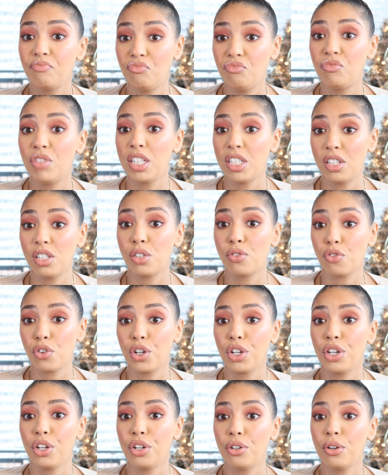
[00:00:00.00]
this is for
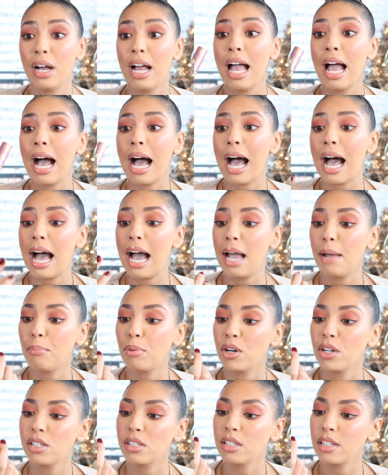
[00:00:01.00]
you. I
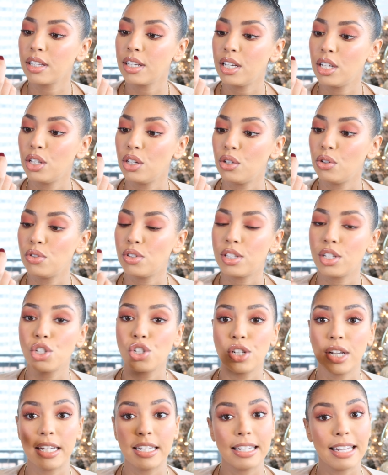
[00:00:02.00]
personally use the
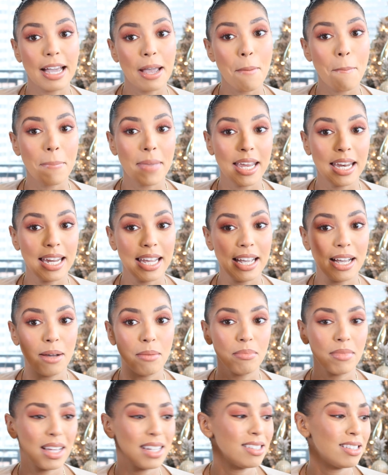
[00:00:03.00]
shade light medium.
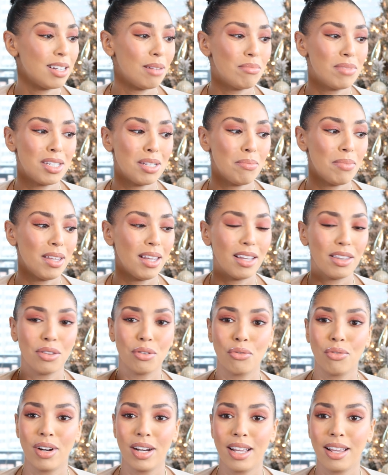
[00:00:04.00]
That seems to be like the
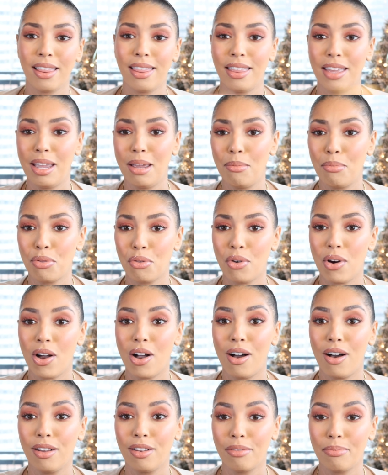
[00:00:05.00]
running theme throughout
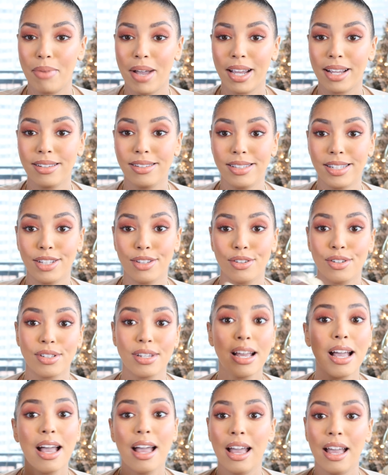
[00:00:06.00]
all of my concealers.
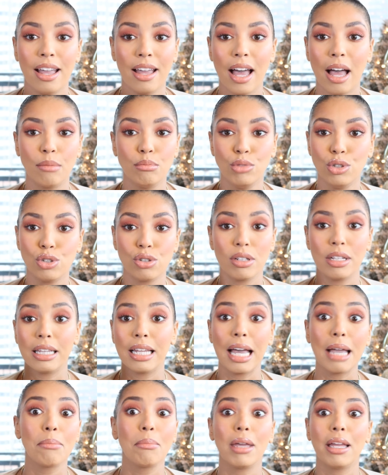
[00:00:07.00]
I'm usually
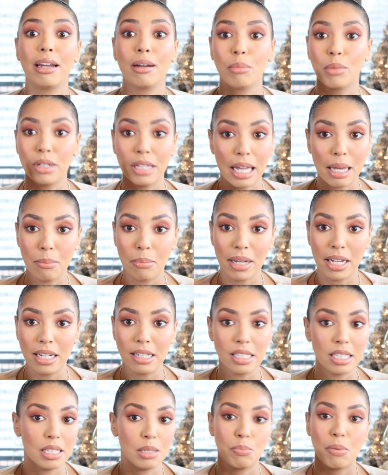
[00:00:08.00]
light medium or light
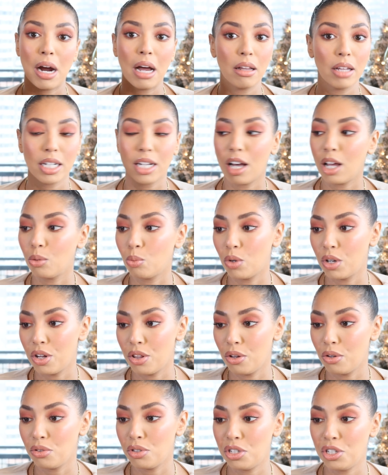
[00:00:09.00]
beige. It's probably called one of
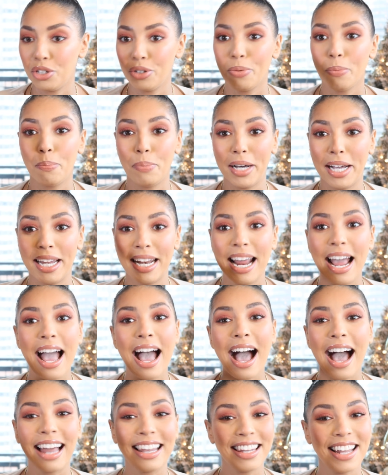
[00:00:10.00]
those two, but
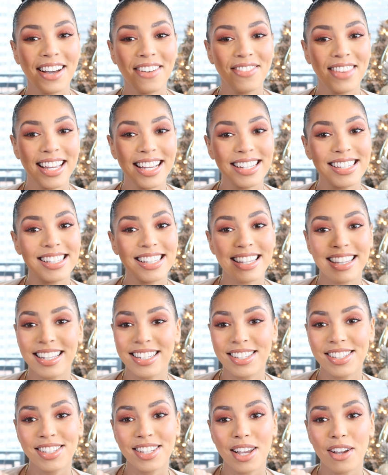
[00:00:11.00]
I love this. This
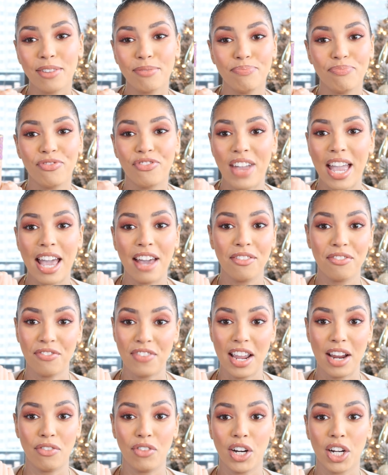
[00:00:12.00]
is a fan
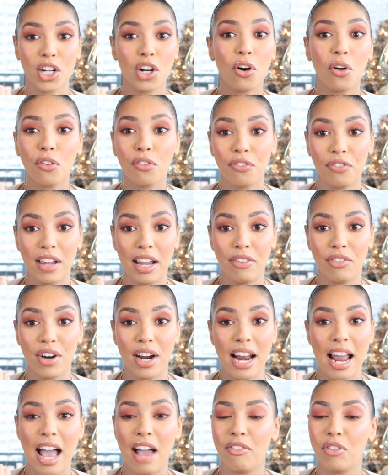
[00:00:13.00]
favorite, cult favorite.
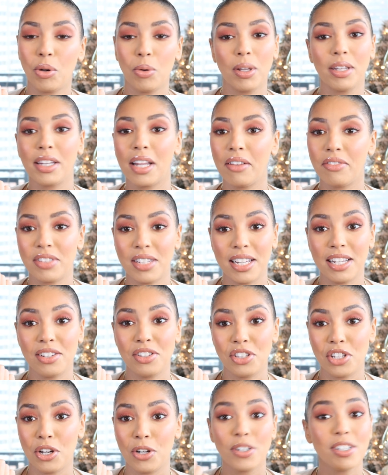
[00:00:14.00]
Everyone loves this,
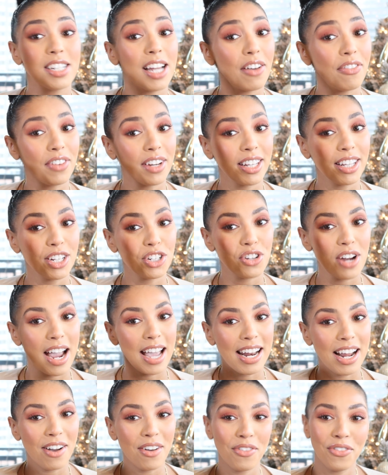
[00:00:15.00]
so definitely try it
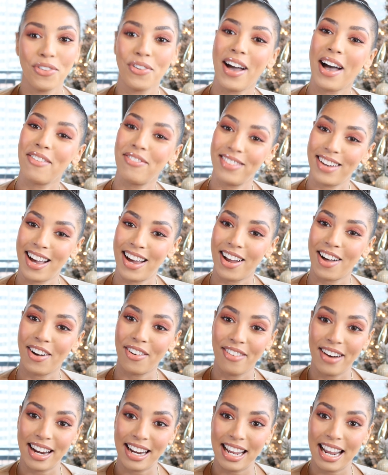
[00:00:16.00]
out if you have not
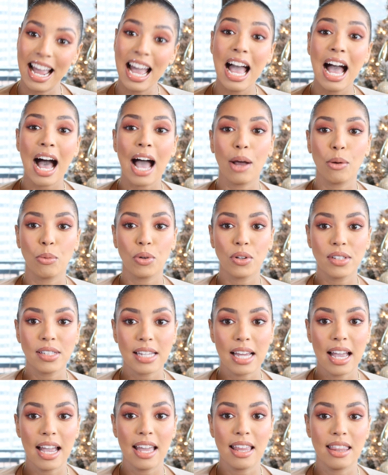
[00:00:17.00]
already. I will
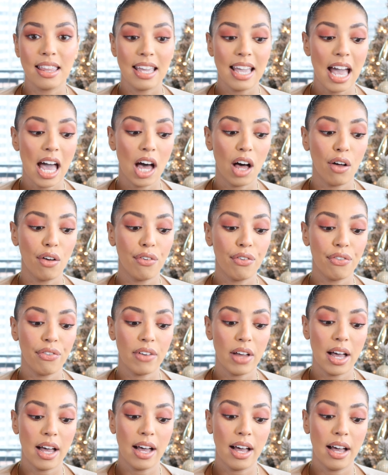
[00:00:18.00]
say the e.l.f.,
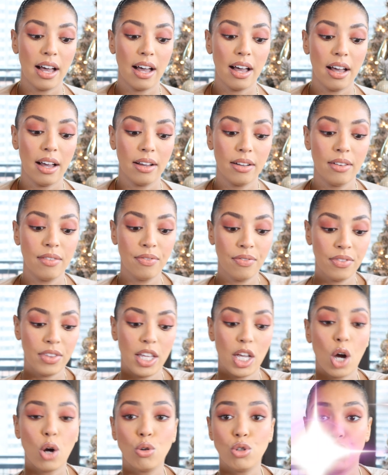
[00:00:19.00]
the
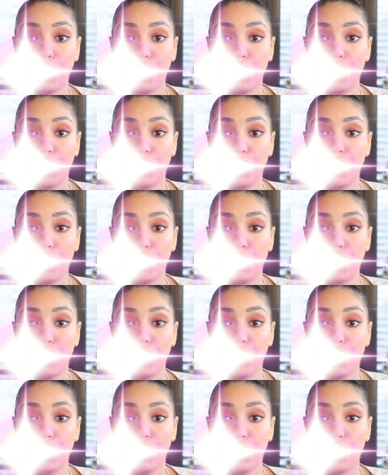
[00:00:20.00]
OG